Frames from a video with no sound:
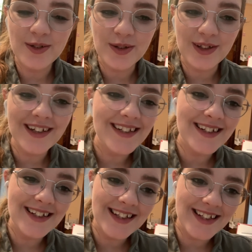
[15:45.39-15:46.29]
sure that I
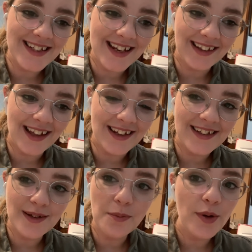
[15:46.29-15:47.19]
stick to these
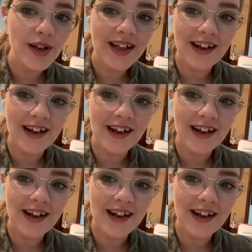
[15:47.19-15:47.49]
deadlines and putting it